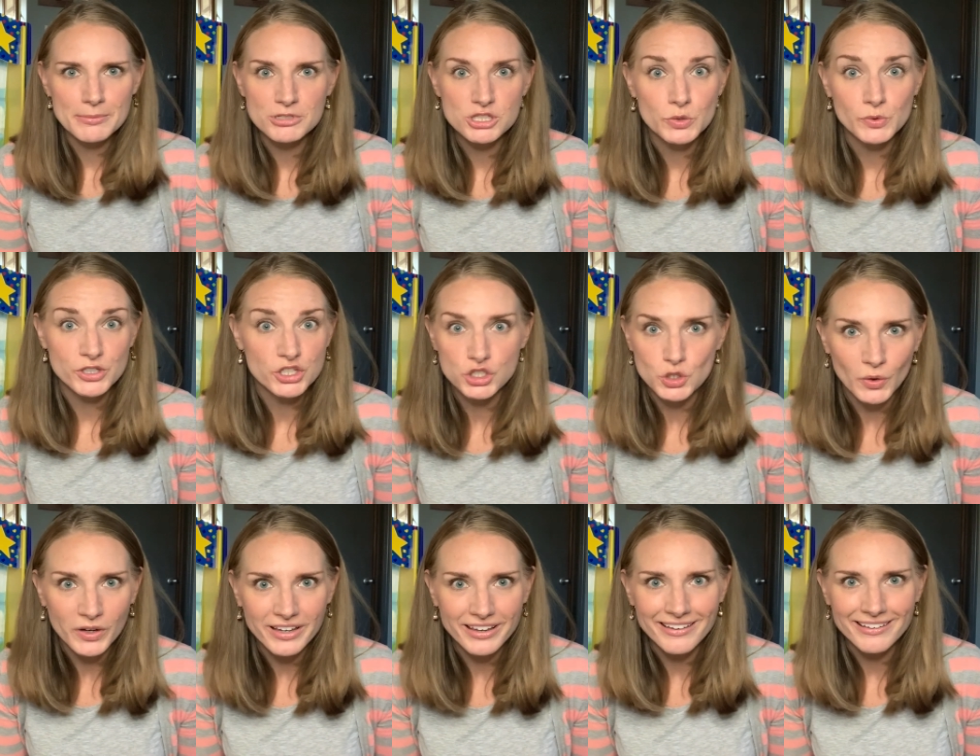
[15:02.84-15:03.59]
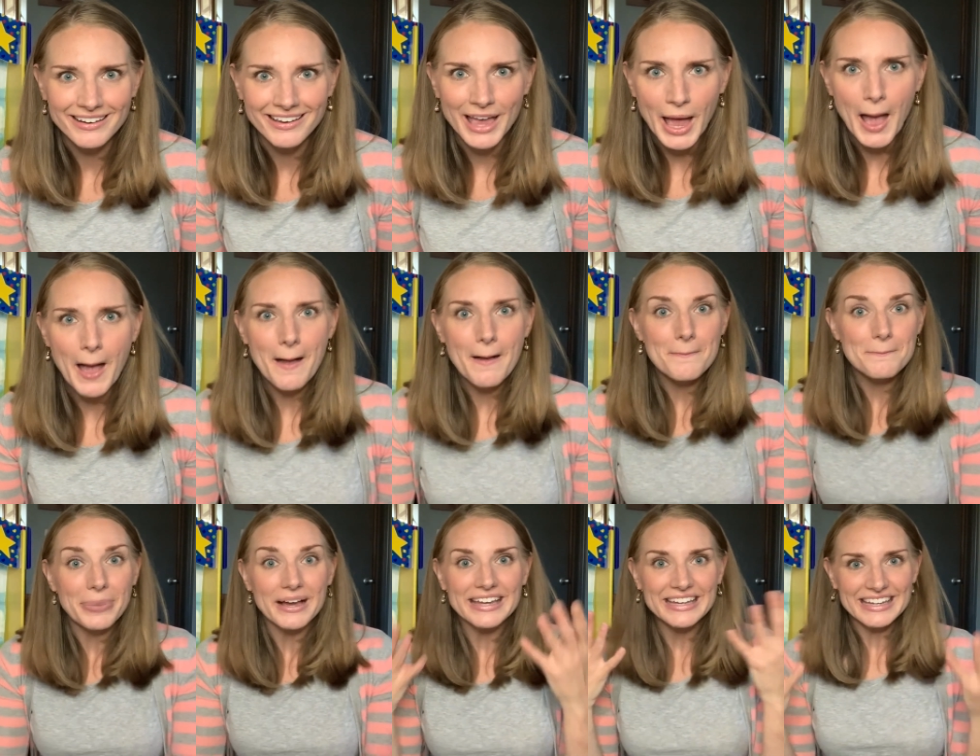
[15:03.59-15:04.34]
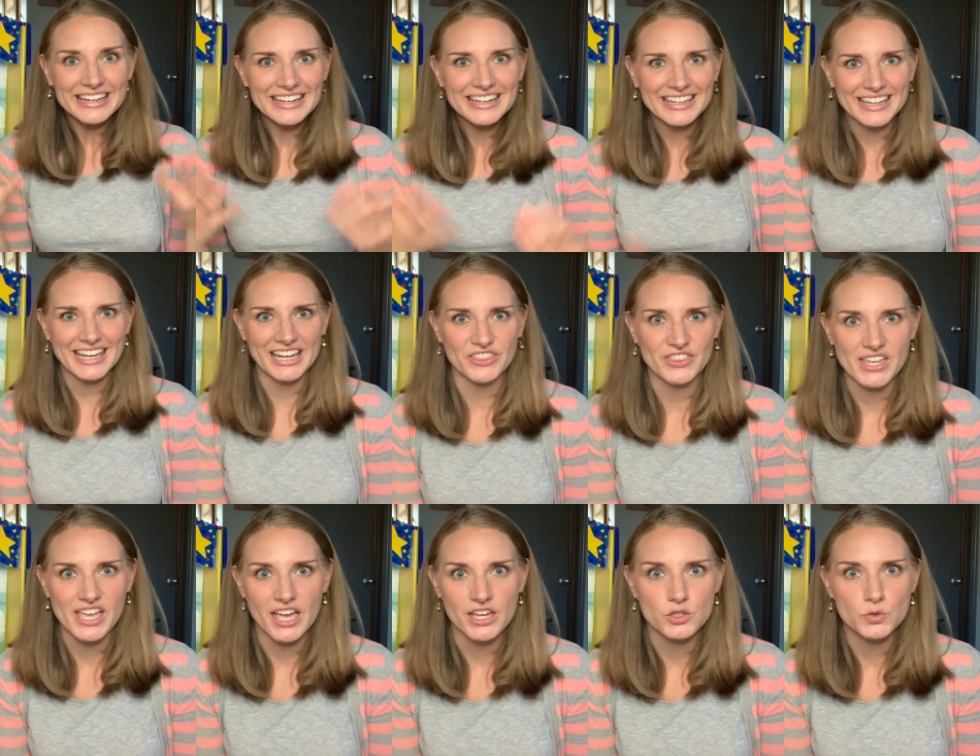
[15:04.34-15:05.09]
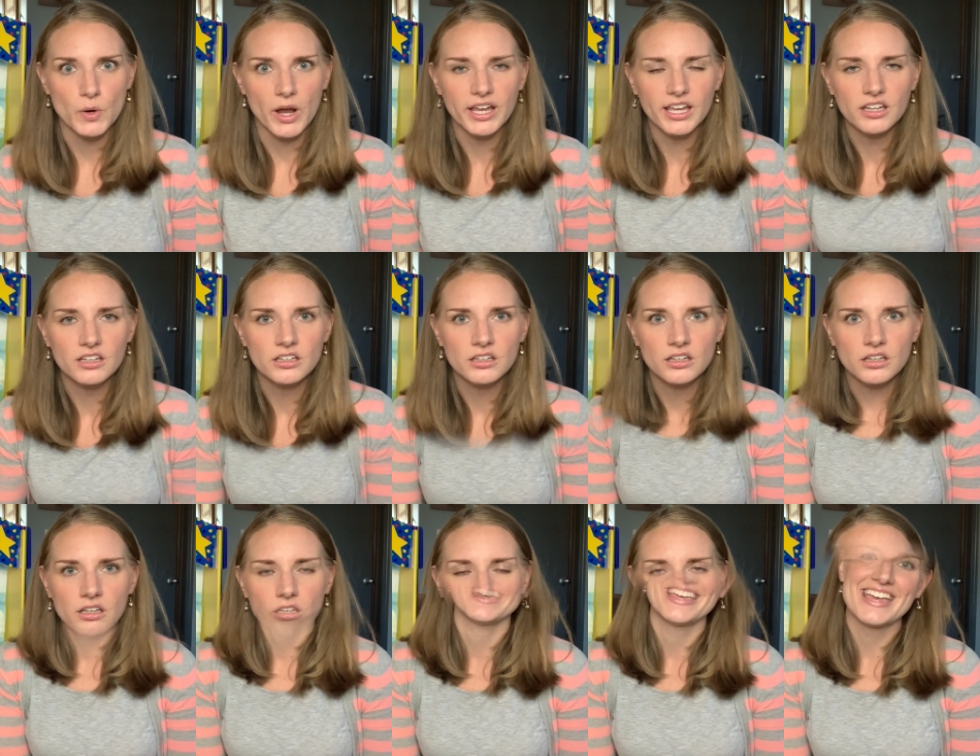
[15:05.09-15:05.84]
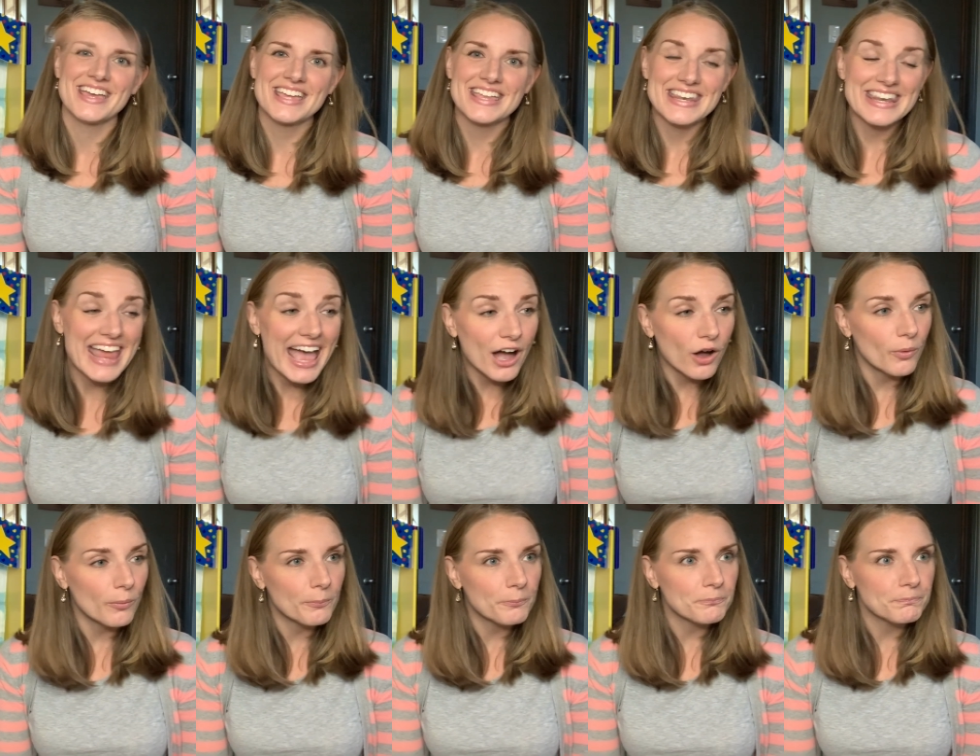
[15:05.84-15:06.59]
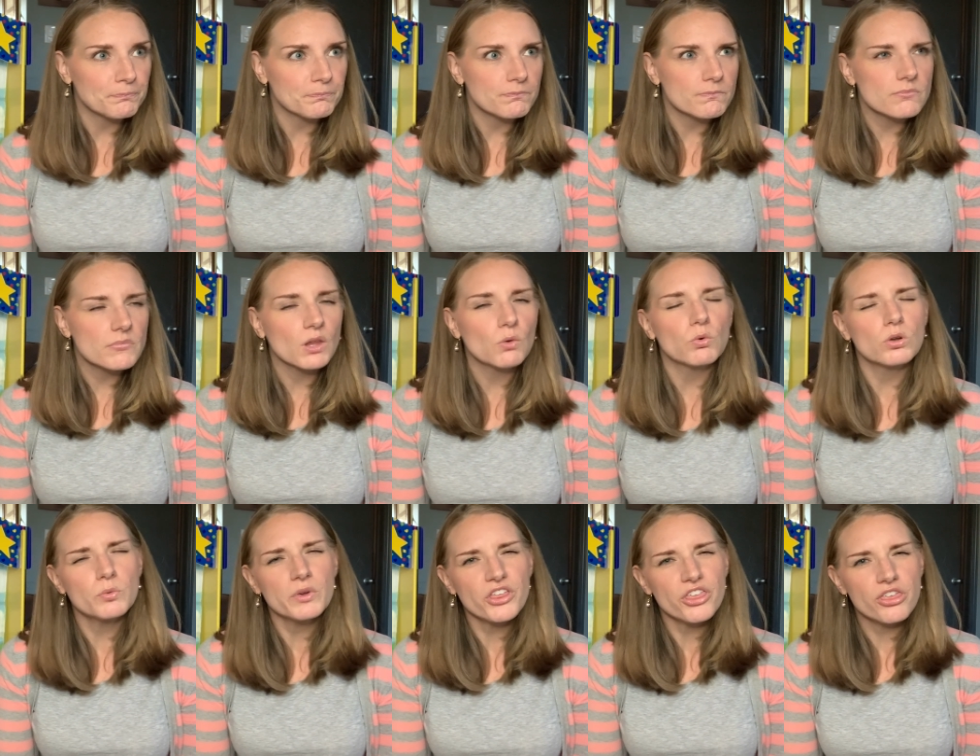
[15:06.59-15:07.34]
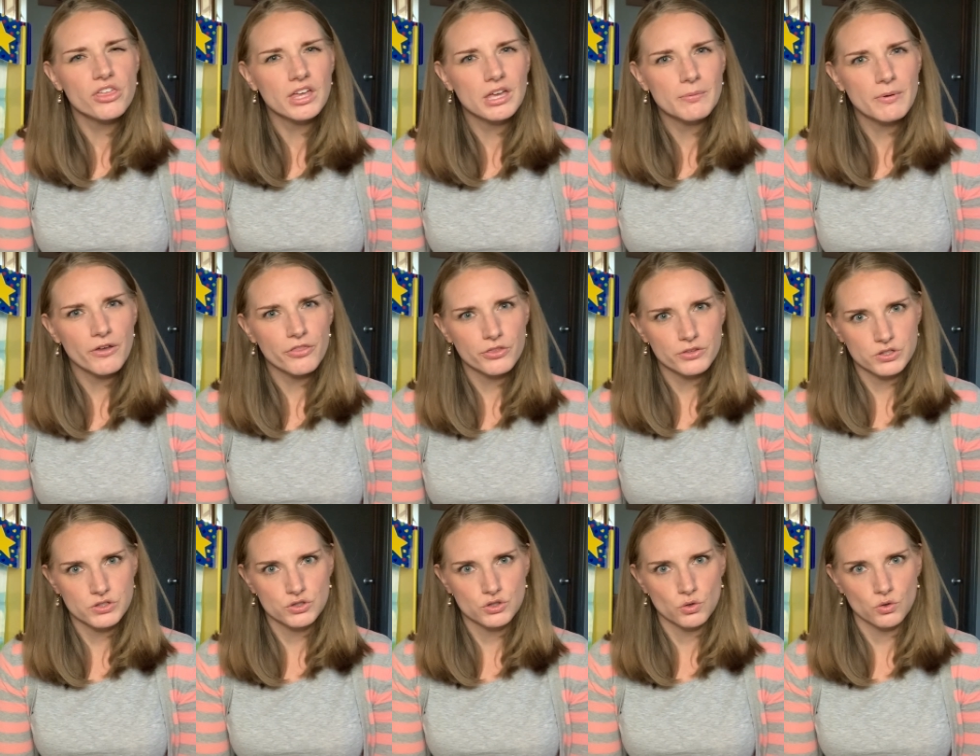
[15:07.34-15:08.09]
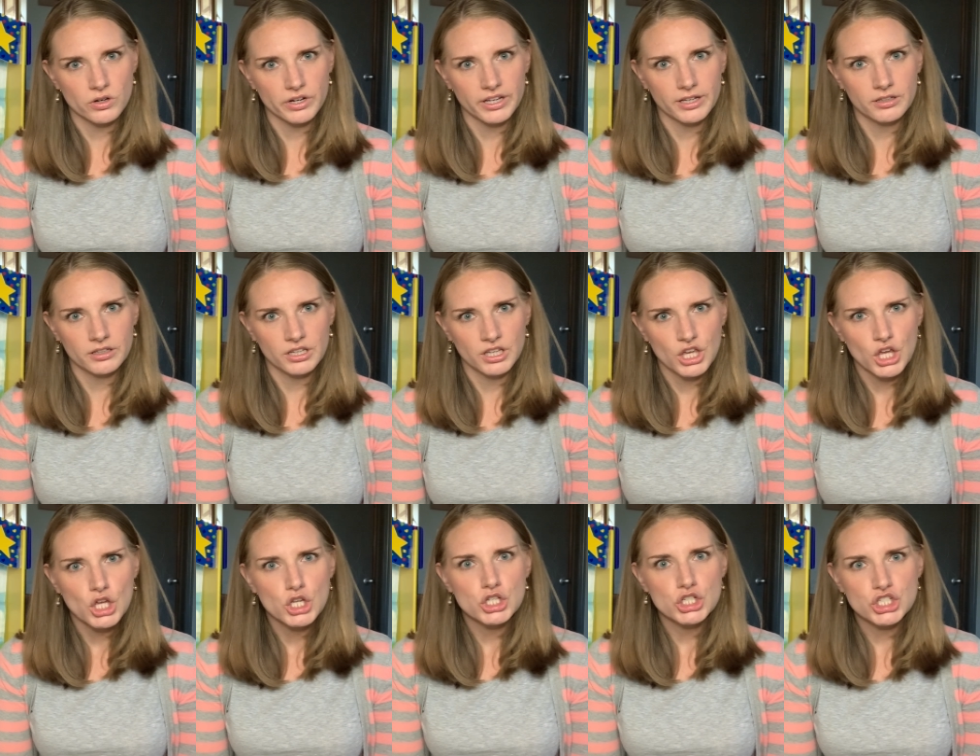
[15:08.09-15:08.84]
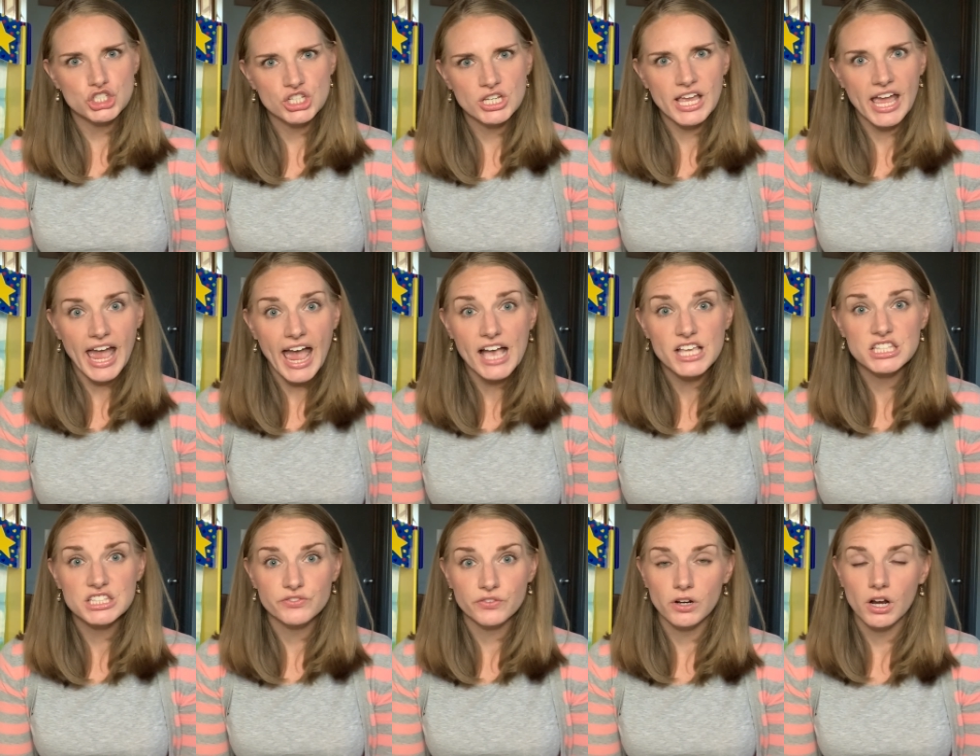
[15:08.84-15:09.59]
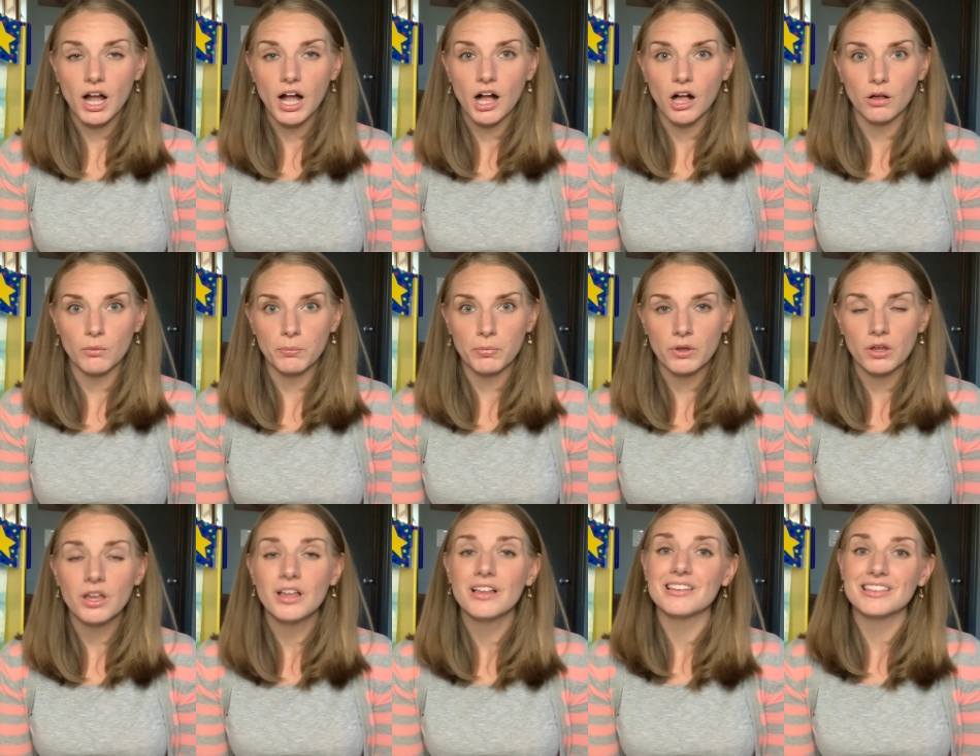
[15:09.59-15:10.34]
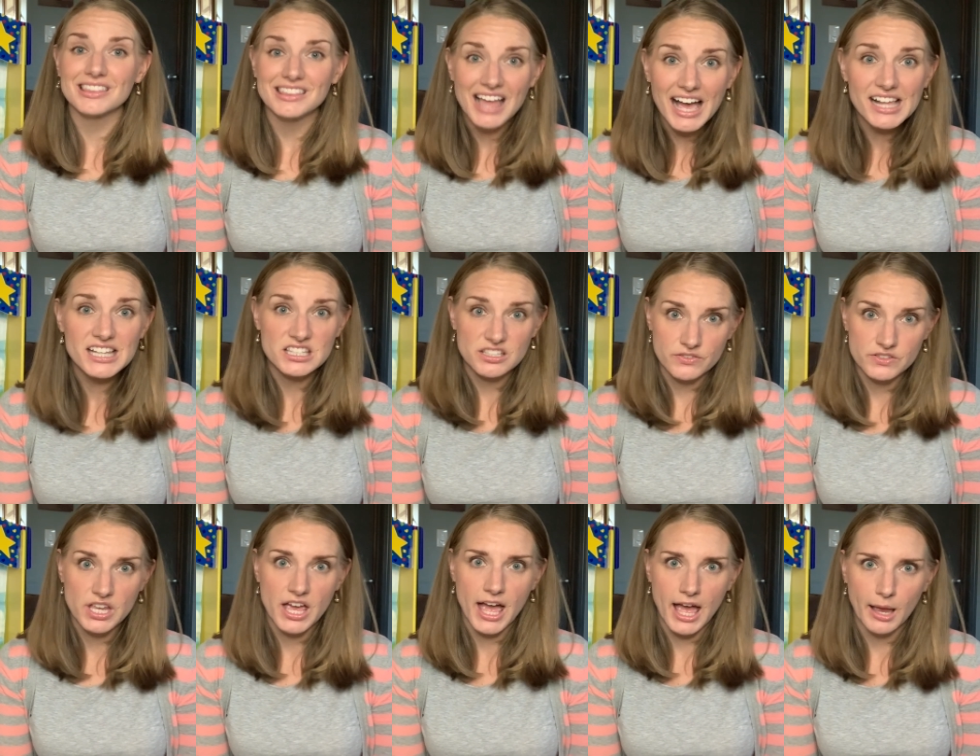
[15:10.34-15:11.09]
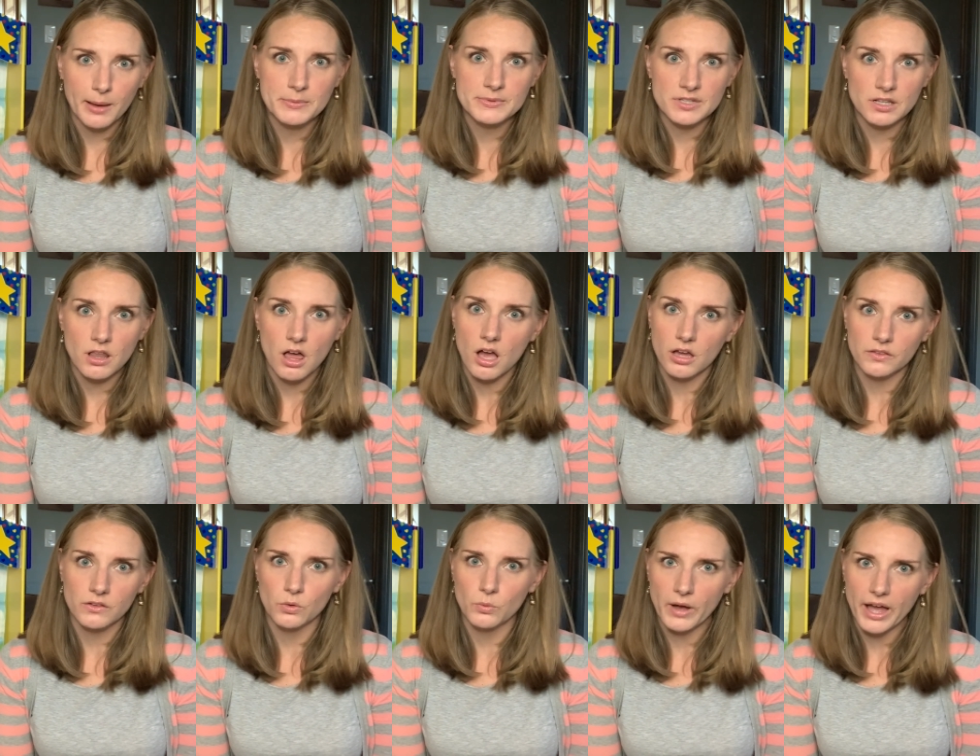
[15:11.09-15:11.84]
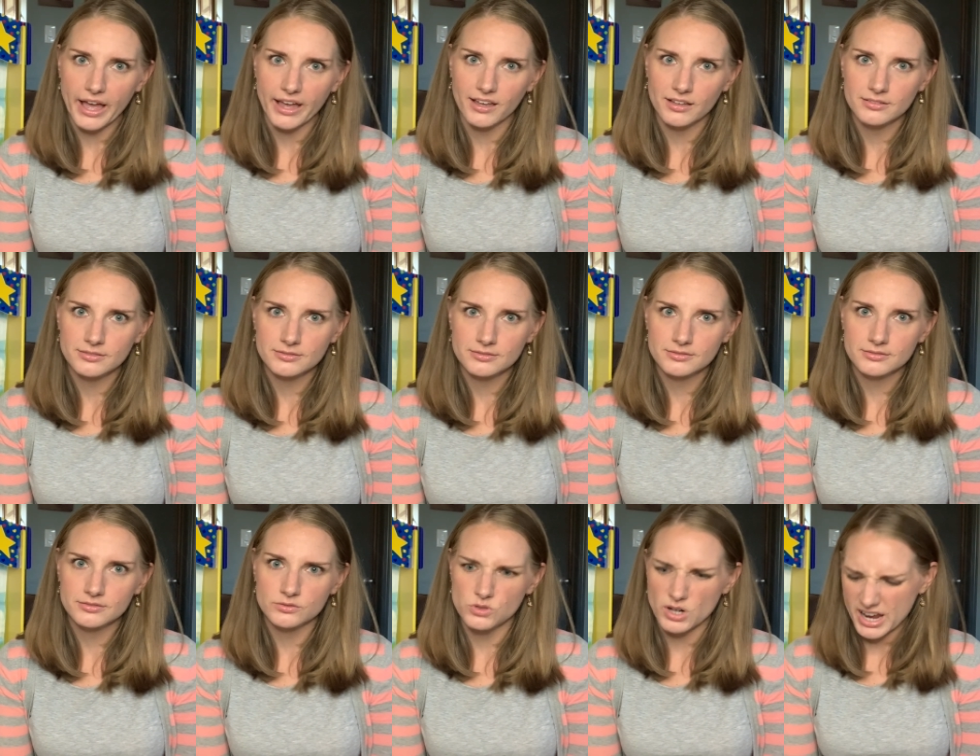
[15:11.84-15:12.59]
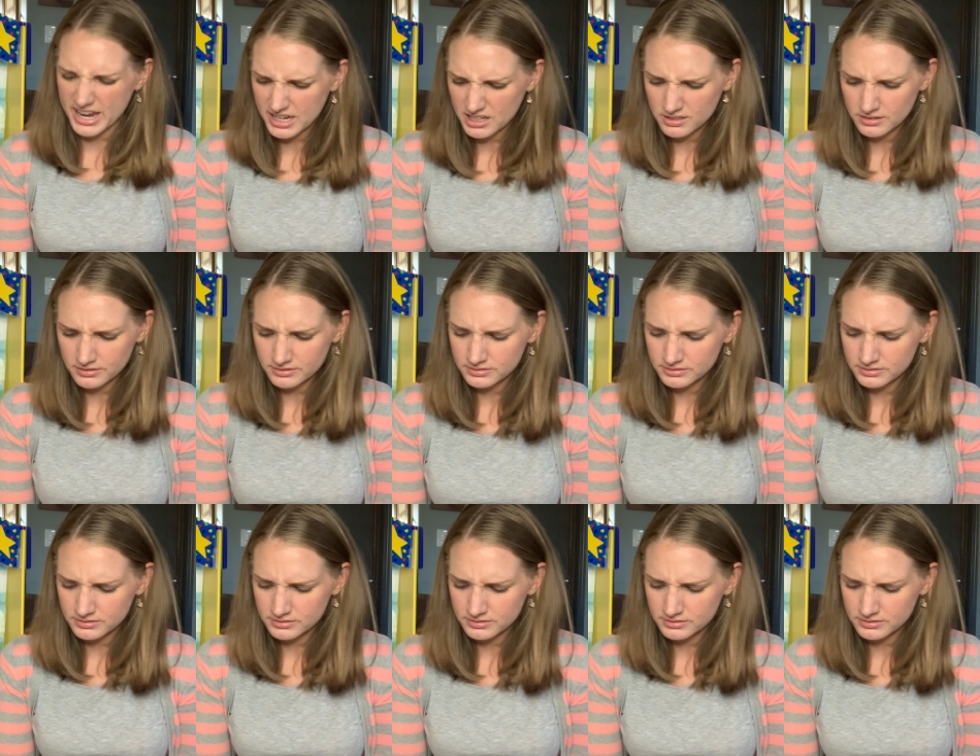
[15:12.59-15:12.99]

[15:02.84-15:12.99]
to enjoy it by eating it at the end, right? Now, when we think about the story, she asked for help lots of times along the way, right?